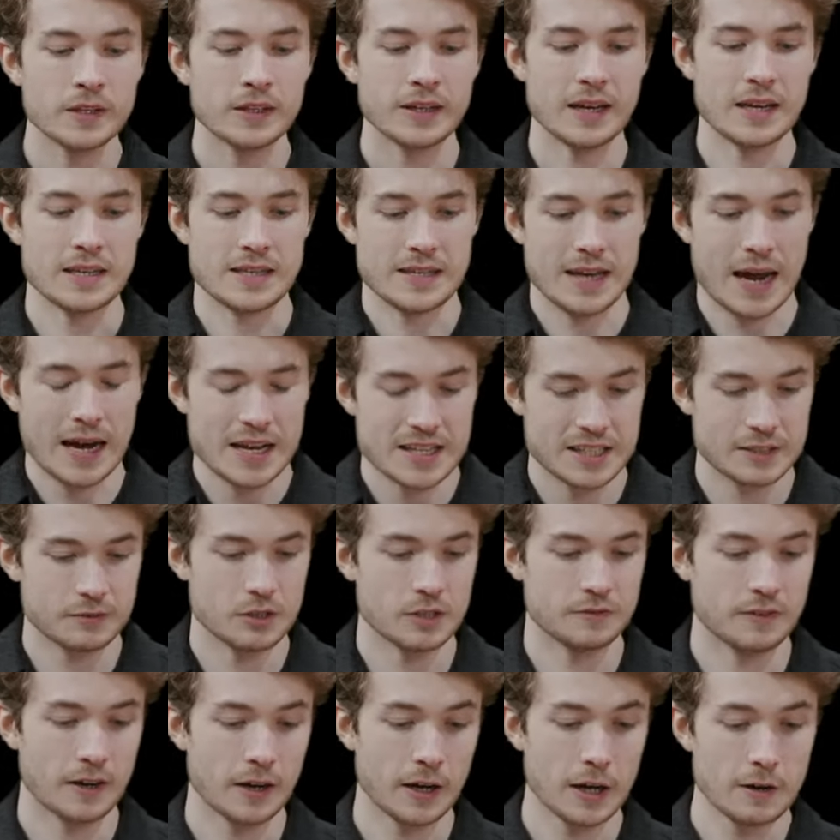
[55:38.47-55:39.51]
in
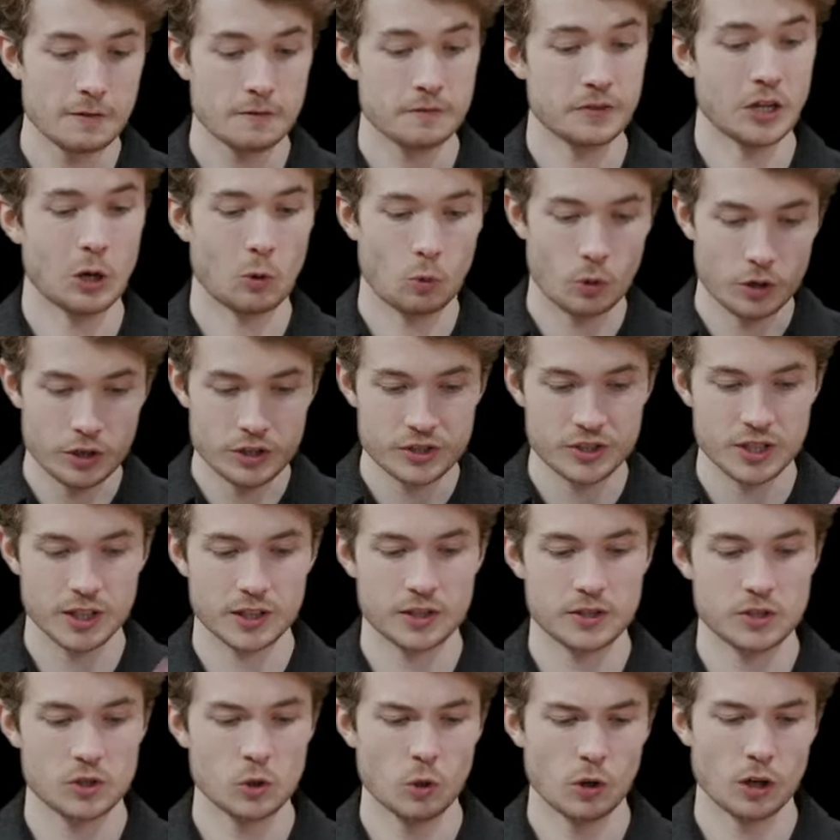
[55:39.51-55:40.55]
1975 there were
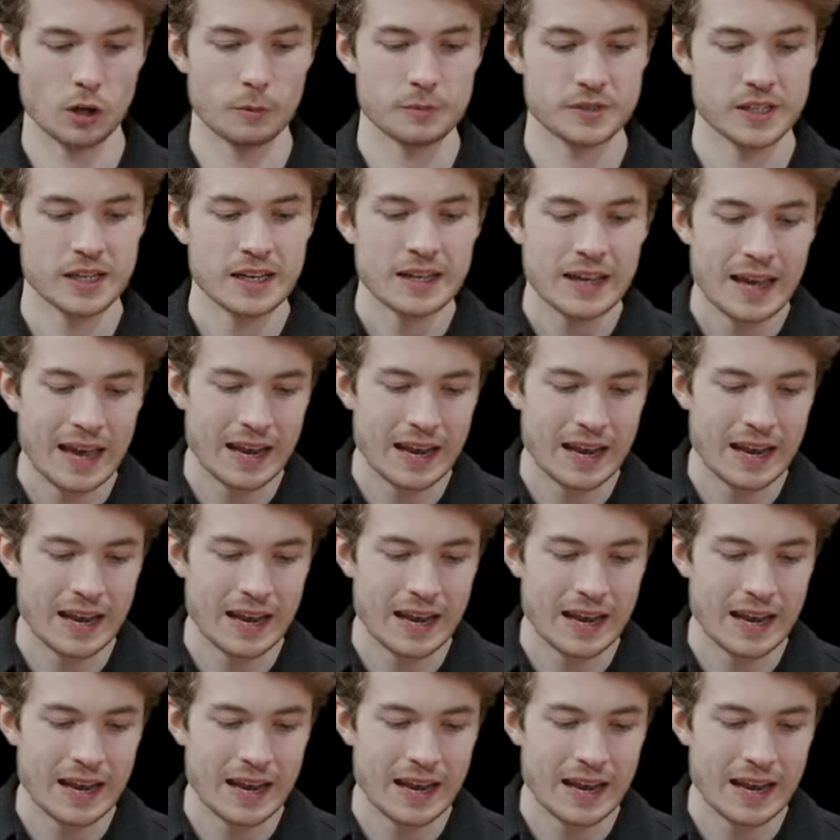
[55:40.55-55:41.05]
six storms,